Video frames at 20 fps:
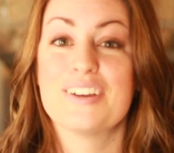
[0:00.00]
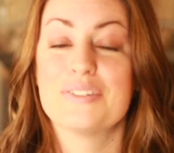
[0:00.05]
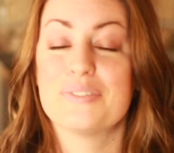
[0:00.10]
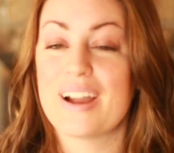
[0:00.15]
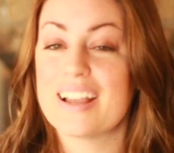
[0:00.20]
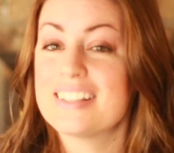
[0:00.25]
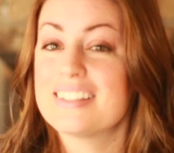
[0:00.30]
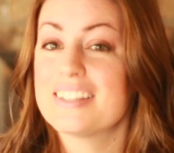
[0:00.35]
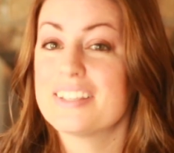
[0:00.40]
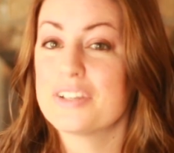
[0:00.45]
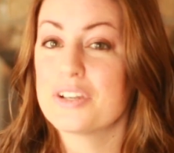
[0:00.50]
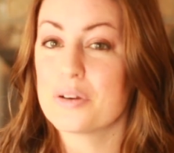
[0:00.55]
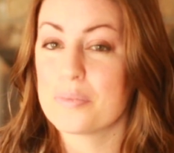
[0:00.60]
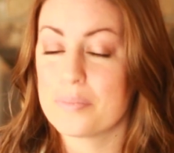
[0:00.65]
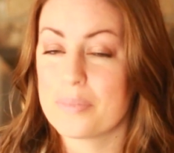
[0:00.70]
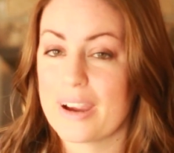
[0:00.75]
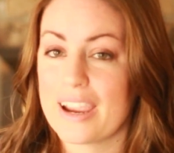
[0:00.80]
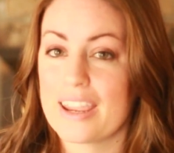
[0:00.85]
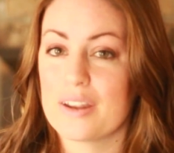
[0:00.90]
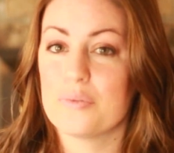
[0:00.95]
Resting your
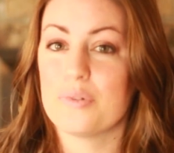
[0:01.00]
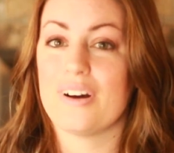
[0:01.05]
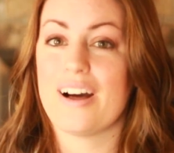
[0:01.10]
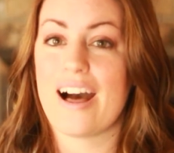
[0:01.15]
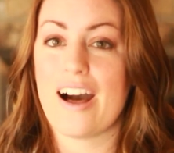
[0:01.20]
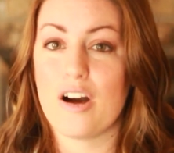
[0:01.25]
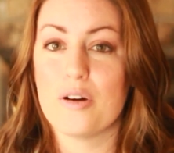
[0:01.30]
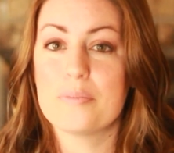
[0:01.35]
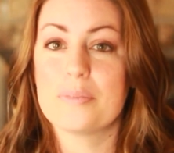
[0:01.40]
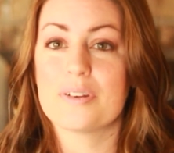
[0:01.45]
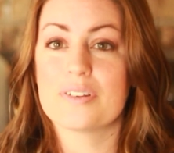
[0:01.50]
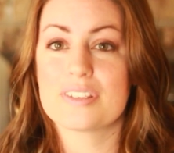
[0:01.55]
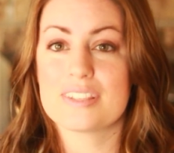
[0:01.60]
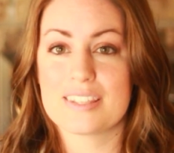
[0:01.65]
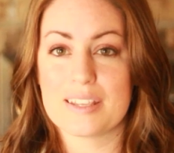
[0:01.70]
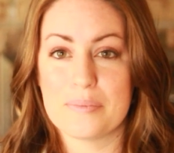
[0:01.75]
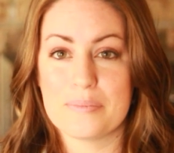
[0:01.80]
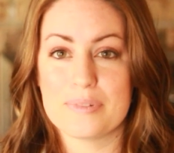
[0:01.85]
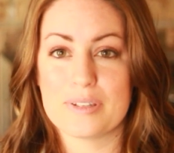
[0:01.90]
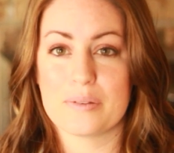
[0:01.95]
brain will help your
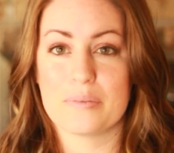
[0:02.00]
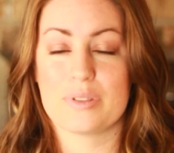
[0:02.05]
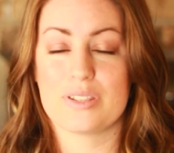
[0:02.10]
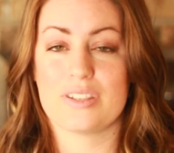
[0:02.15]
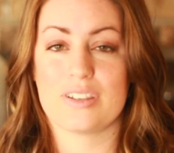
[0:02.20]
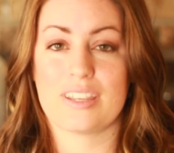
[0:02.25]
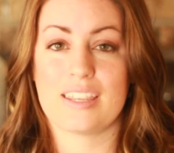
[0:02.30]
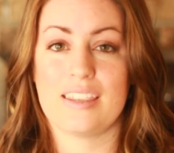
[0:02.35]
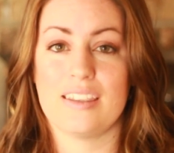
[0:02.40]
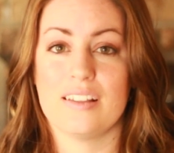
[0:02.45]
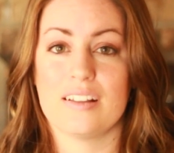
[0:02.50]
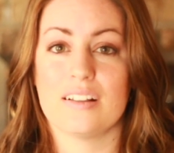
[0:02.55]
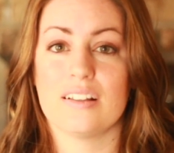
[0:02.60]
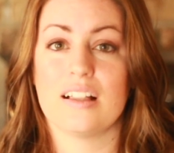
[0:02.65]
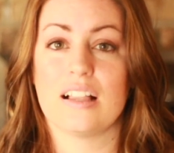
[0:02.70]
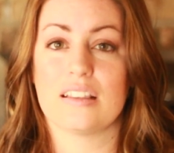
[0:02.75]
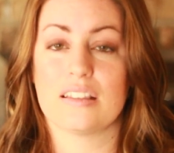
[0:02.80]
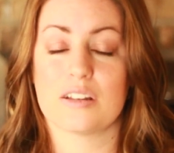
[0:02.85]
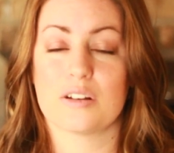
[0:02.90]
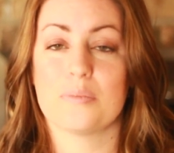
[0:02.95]
symptoms to
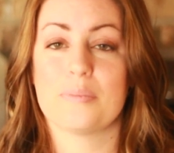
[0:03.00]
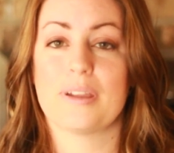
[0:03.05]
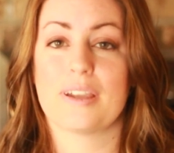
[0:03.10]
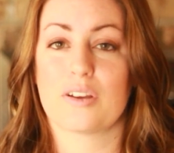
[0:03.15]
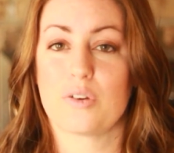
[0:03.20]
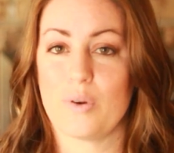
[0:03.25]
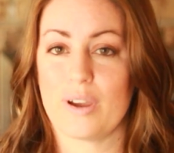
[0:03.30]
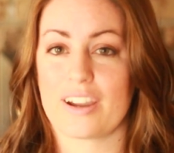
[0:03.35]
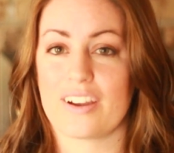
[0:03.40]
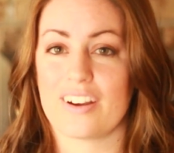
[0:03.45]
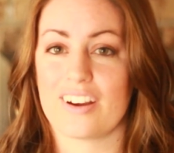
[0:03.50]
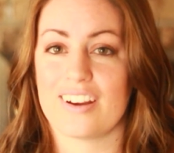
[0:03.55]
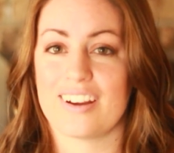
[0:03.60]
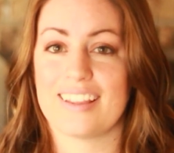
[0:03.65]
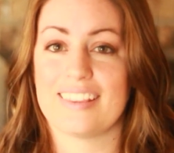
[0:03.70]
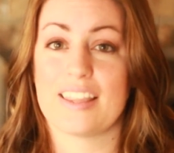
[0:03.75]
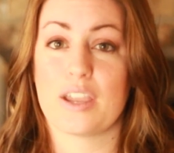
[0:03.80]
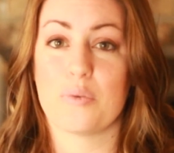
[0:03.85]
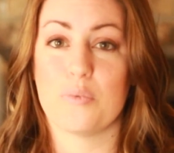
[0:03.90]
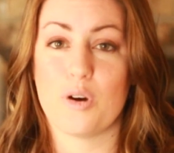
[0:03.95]
heal a little bit quicker
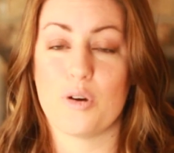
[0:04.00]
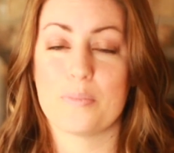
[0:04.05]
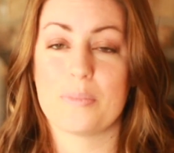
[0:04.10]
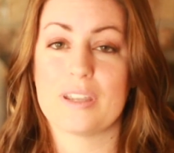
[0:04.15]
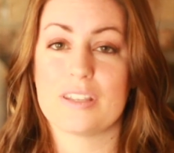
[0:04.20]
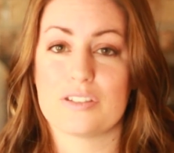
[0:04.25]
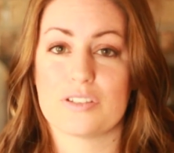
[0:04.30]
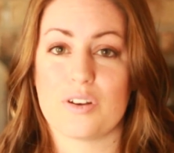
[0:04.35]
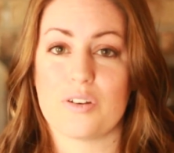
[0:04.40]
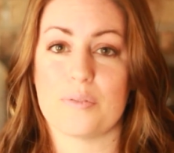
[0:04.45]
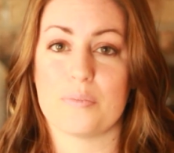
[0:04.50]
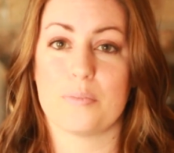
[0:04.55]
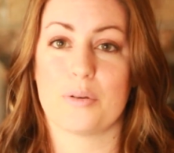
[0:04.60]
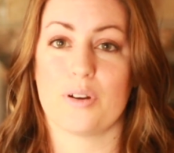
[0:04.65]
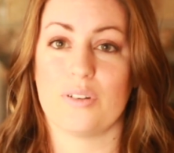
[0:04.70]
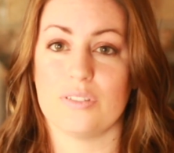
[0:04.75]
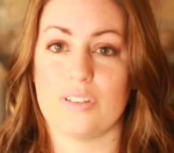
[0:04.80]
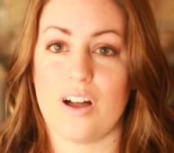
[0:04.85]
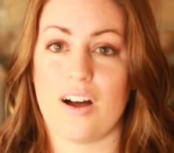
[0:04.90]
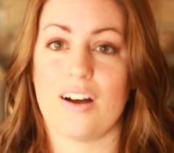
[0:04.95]
and they won't be so
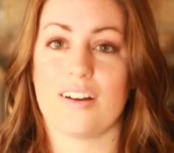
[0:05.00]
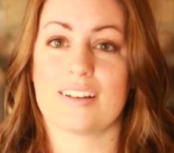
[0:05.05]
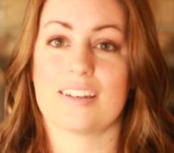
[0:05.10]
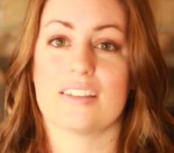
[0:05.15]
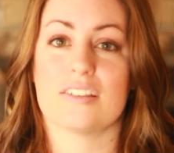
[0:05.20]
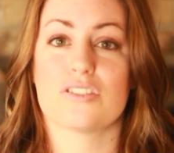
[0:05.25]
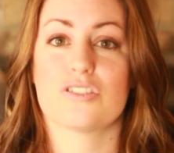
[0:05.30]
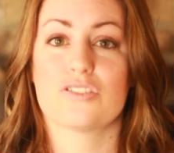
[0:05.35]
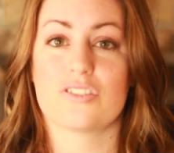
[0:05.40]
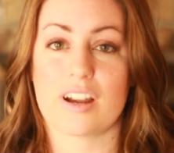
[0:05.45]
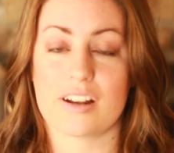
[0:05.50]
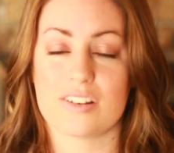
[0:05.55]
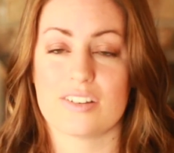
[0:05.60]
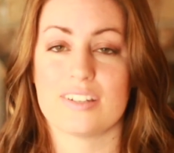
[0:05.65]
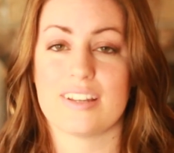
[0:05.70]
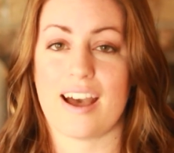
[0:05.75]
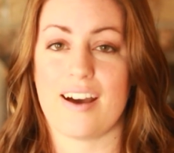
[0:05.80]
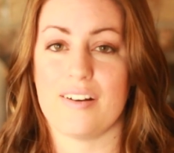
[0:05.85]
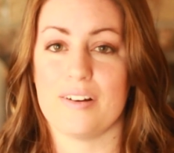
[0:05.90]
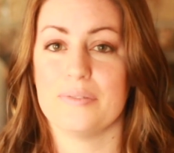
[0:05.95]
prolonged and
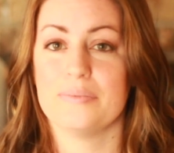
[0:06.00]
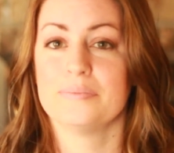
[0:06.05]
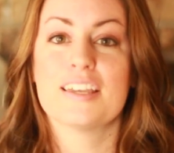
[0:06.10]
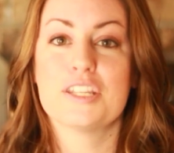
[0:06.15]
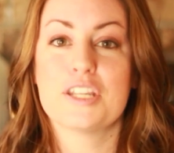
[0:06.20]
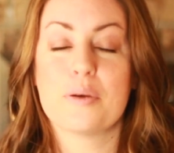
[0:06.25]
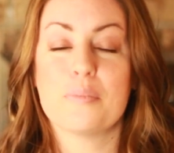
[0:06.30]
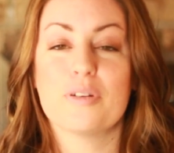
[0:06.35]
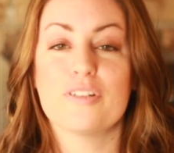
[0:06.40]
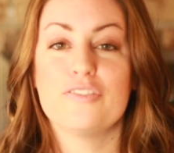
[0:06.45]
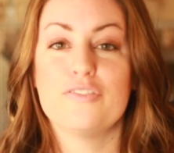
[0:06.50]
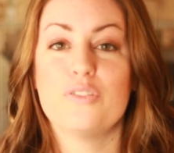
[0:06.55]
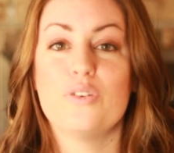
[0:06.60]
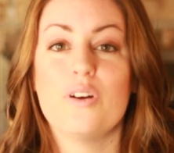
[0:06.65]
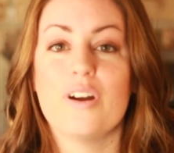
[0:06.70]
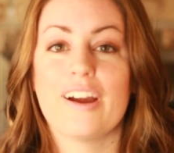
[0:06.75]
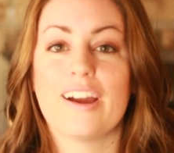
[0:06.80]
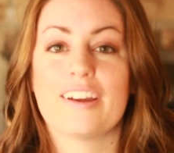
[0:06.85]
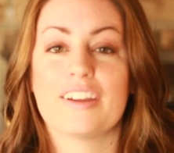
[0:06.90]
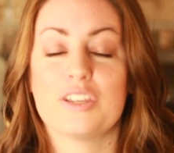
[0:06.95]
stretched out. Number
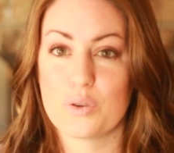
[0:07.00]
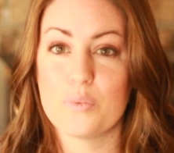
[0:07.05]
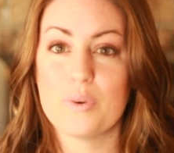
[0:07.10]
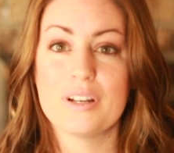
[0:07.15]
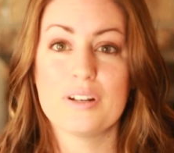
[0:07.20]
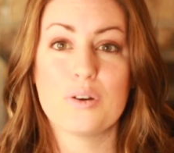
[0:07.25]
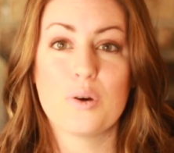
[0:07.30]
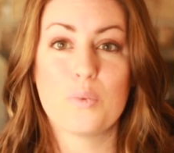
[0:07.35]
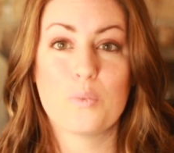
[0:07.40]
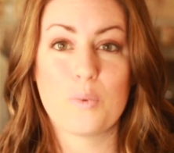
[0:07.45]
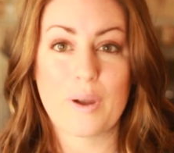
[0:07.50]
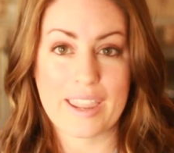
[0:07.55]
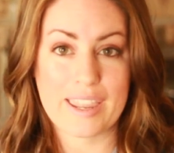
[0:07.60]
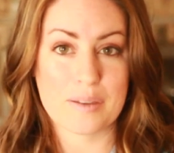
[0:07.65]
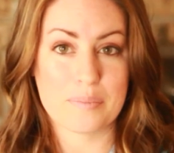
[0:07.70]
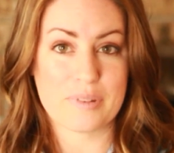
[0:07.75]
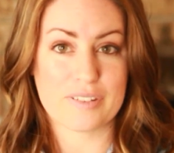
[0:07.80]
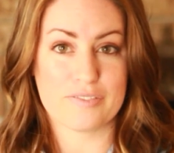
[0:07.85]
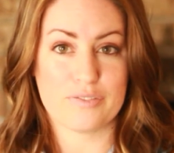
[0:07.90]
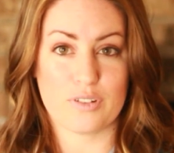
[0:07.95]
four, you want to
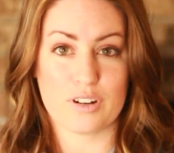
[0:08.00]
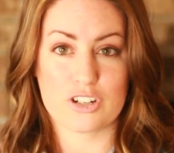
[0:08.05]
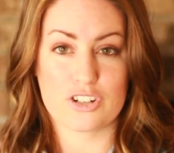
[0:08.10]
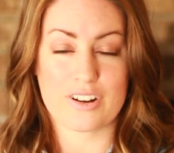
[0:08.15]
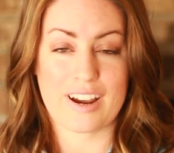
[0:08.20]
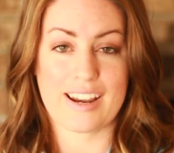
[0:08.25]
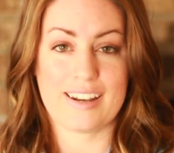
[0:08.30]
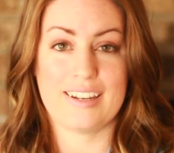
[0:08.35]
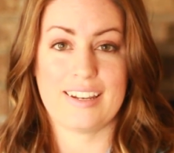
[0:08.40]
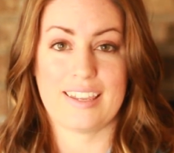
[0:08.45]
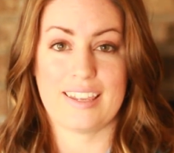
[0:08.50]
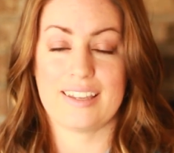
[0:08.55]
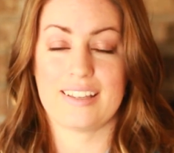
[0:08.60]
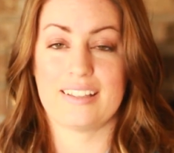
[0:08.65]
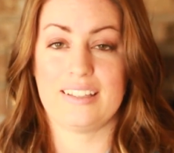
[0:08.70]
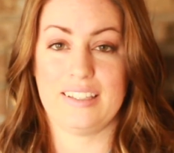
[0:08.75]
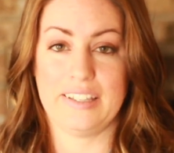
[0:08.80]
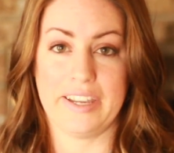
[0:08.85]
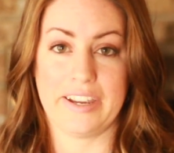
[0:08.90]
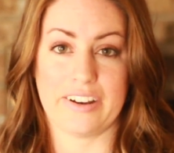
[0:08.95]
wait before trying to get
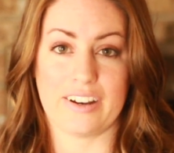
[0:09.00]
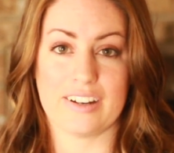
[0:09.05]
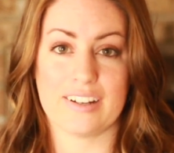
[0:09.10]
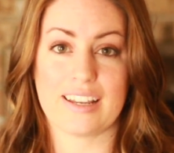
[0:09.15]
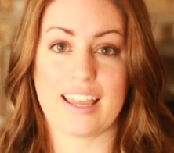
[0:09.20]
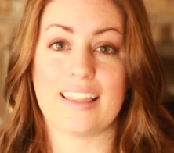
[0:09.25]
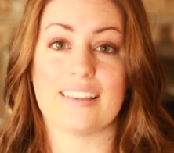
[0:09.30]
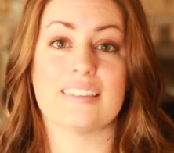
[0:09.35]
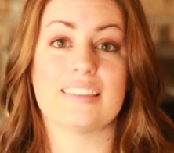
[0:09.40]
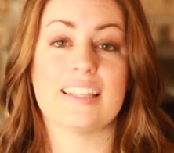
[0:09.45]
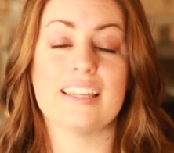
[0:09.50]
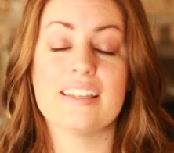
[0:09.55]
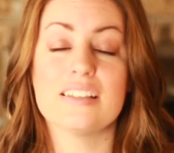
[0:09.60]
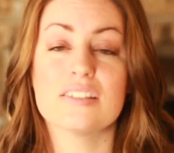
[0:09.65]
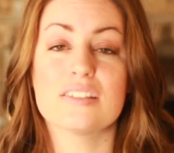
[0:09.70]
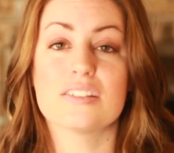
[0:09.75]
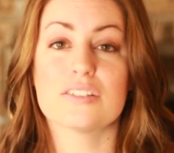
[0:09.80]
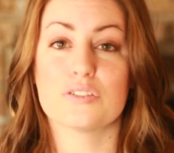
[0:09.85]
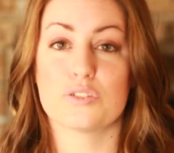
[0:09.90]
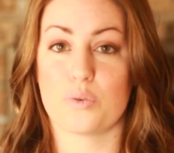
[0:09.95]
cleared at
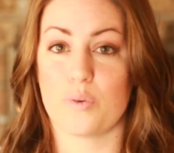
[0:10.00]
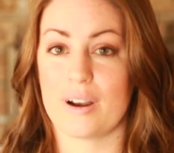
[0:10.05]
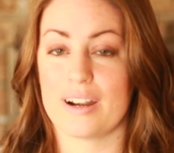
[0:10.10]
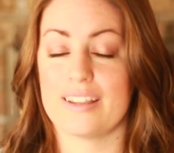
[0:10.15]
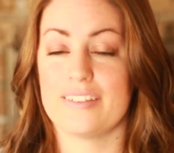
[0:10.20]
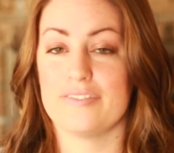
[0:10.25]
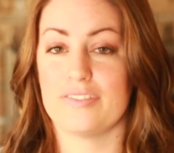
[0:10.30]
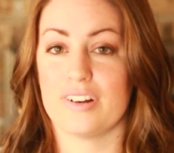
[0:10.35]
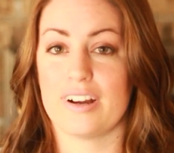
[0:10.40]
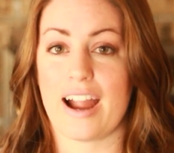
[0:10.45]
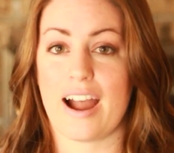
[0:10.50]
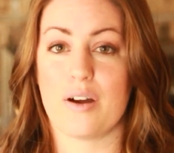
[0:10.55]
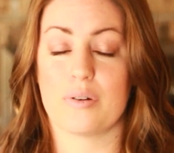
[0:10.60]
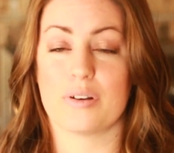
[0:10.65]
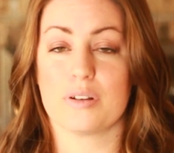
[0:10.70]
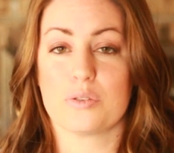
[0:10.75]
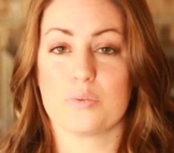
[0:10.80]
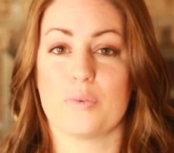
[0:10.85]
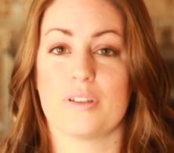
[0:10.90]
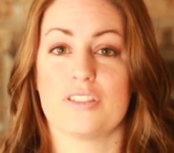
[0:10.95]
least 24
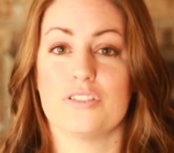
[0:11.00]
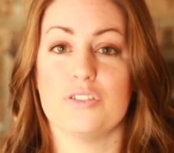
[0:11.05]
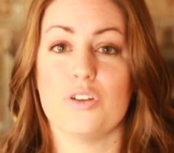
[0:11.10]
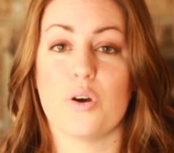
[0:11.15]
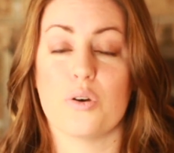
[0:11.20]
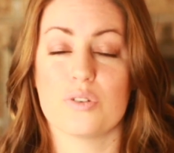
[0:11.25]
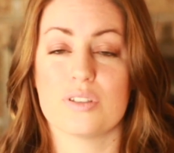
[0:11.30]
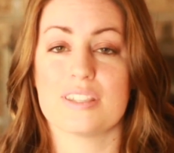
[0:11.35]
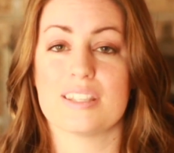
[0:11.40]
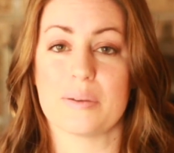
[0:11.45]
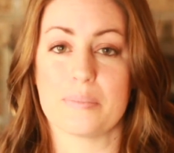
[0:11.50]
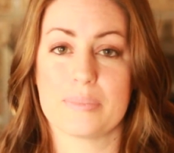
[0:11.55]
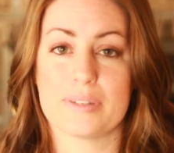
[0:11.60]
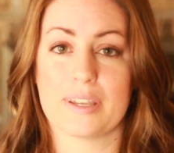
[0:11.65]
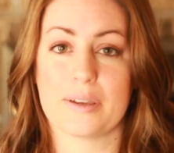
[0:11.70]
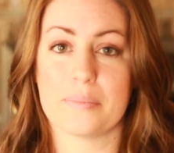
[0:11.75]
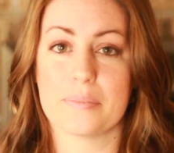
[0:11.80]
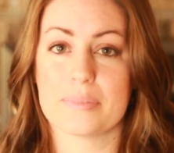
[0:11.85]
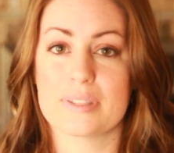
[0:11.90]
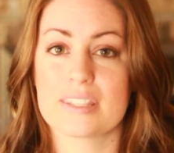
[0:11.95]
hours with no
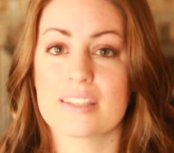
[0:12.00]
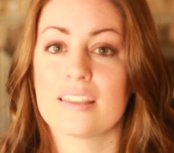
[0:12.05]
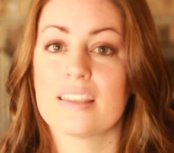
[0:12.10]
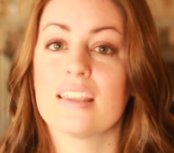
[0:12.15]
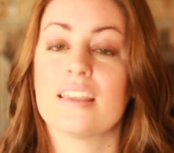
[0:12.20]
symptoms.